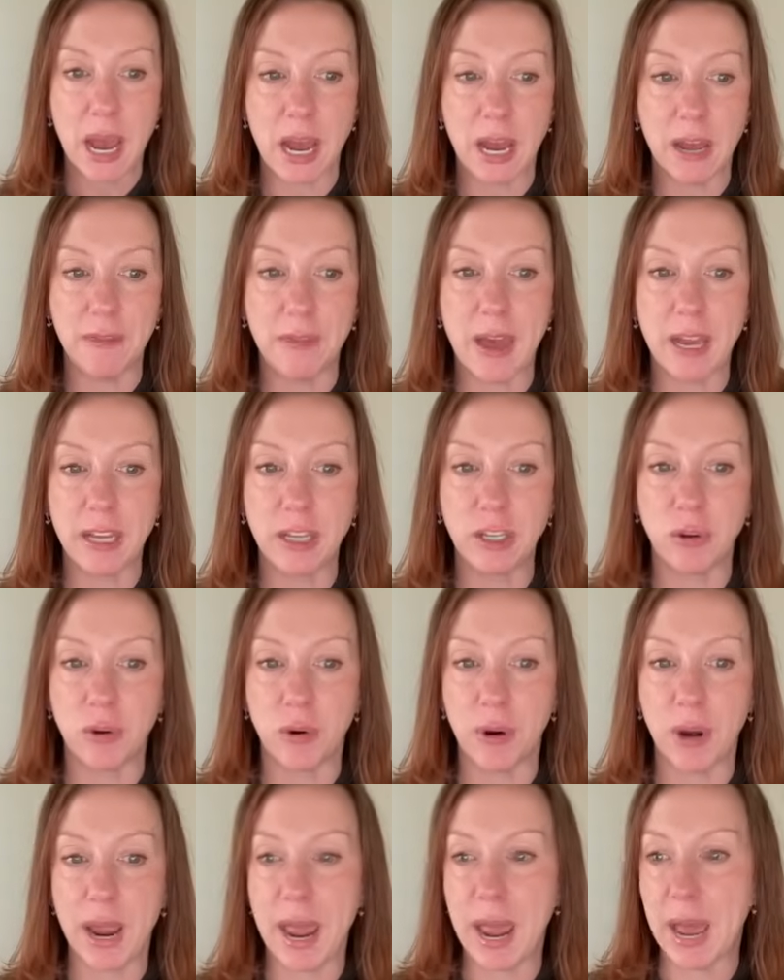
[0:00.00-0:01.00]
that
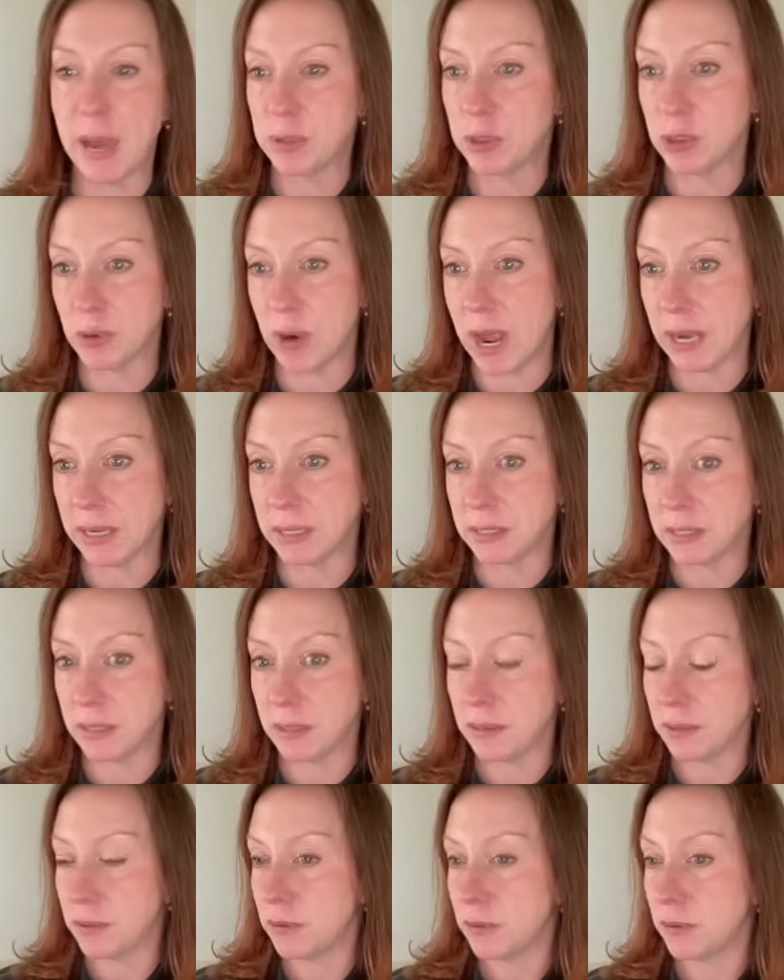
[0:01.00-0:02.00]
your
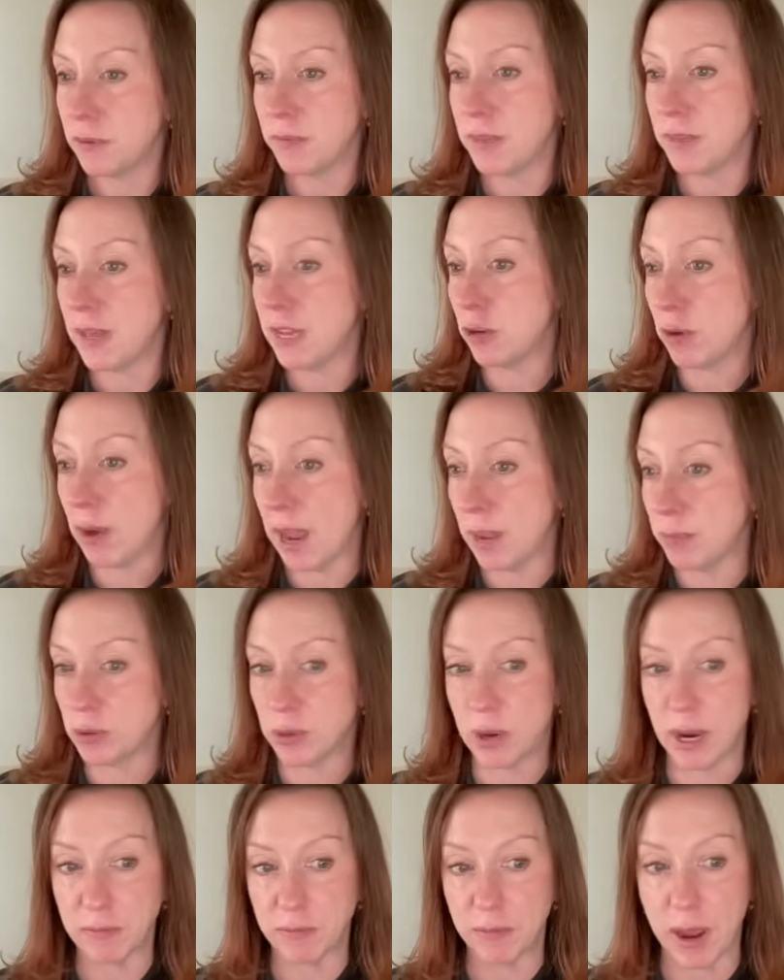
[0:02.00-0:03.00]
abstract
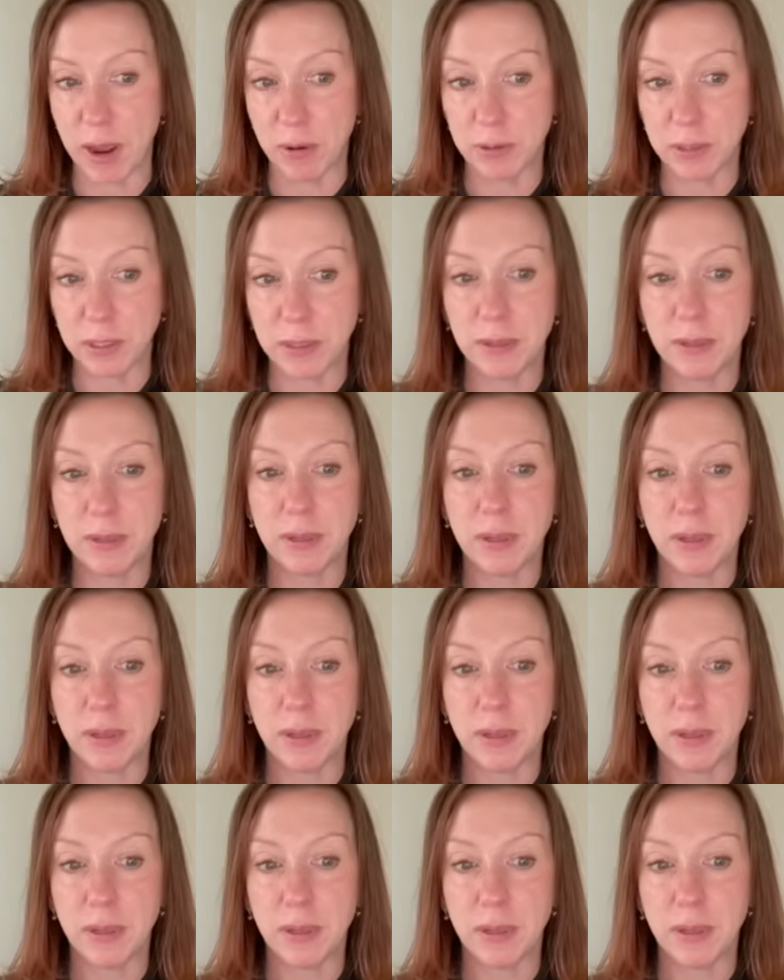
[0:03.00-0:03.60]
found.